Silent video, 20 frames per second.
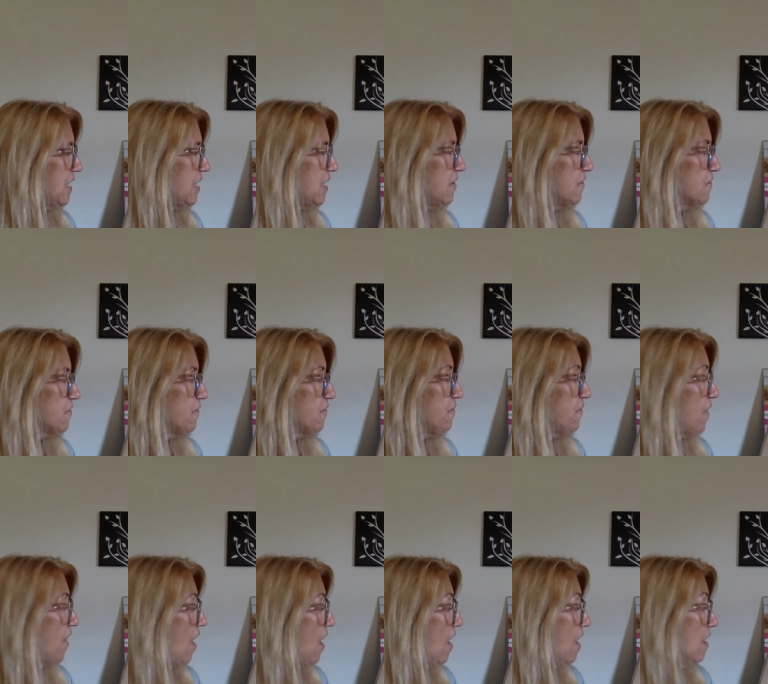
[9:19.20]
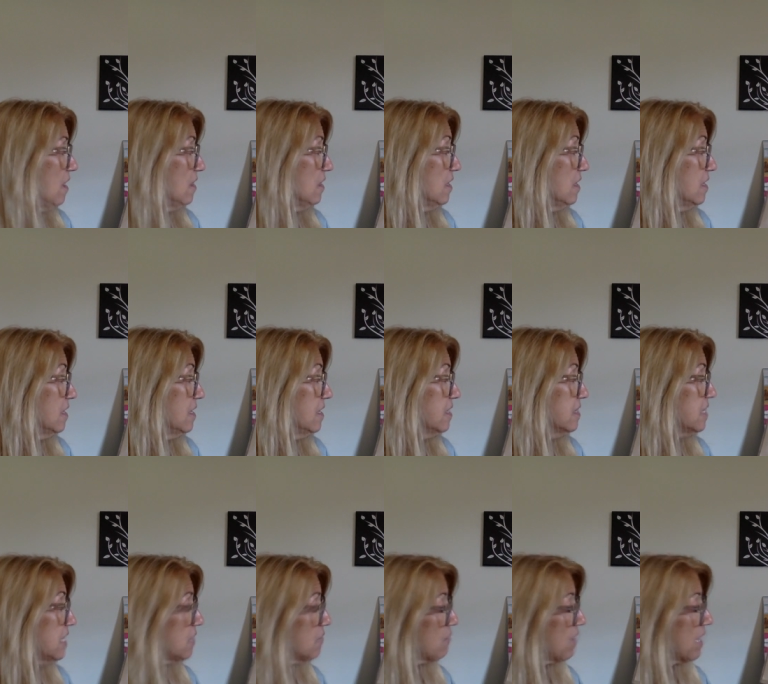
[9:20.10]
In fall,
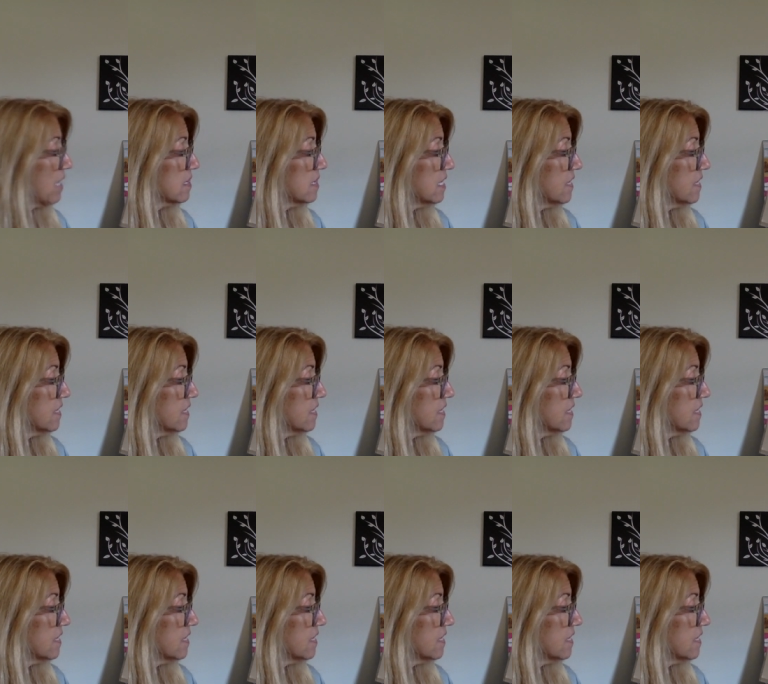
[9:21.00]
they raked